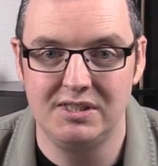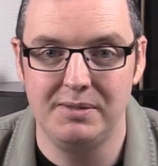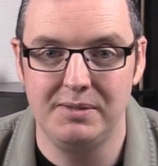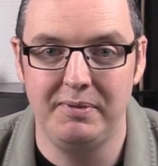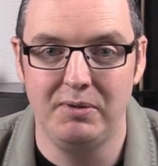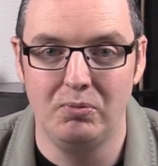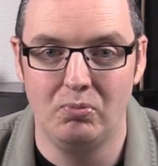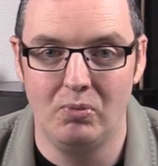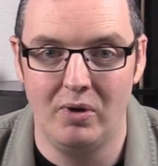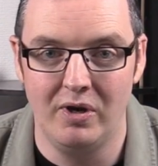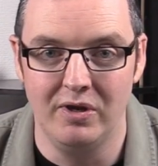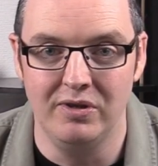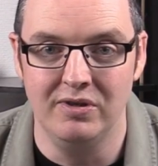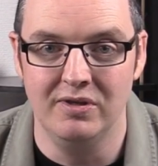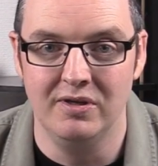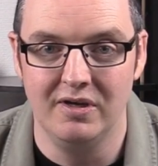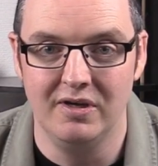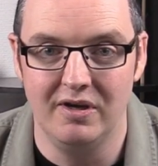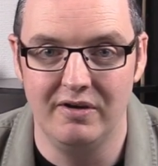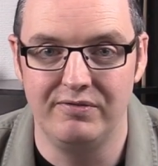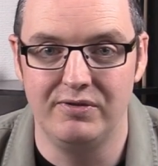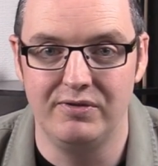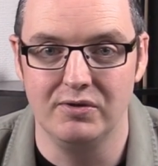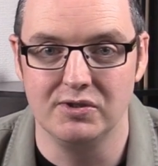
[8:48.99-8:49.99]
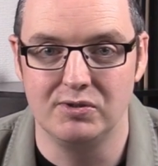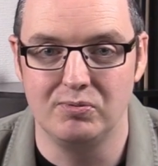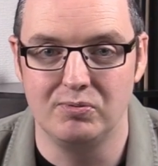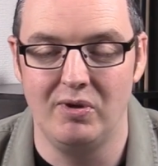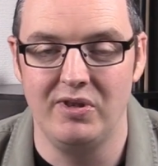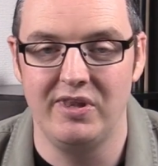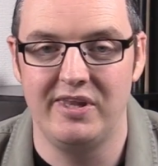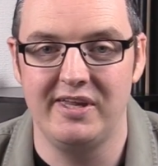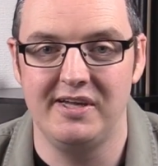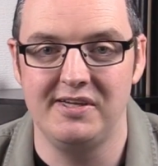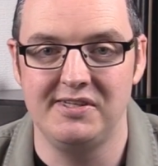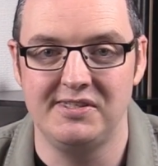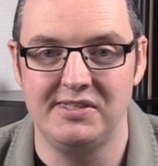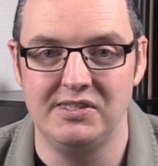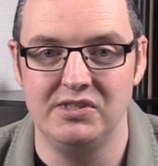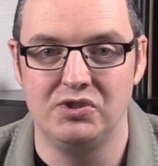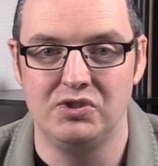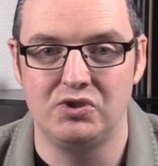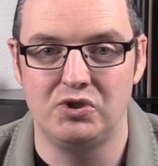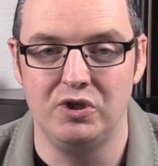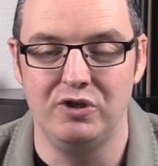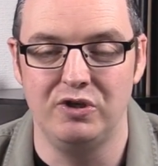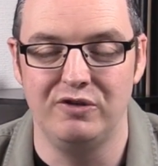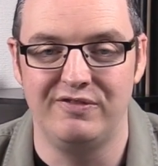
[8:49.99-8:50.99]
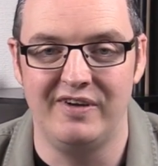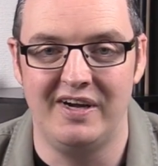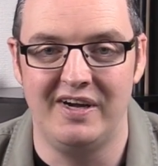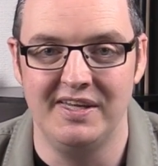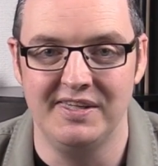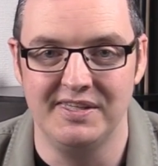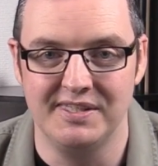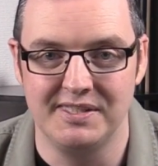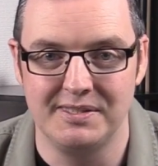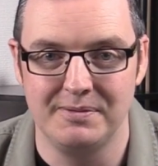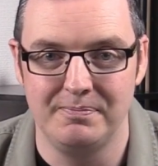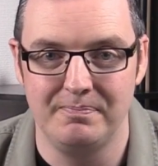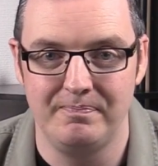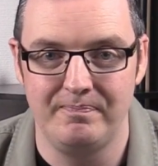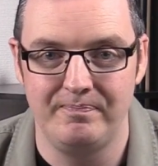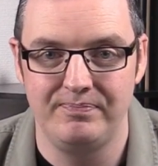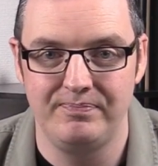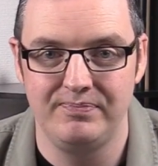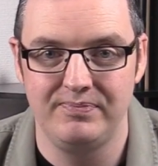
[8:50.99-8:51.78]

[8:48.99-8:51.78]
to be one of those 1,000 true fans.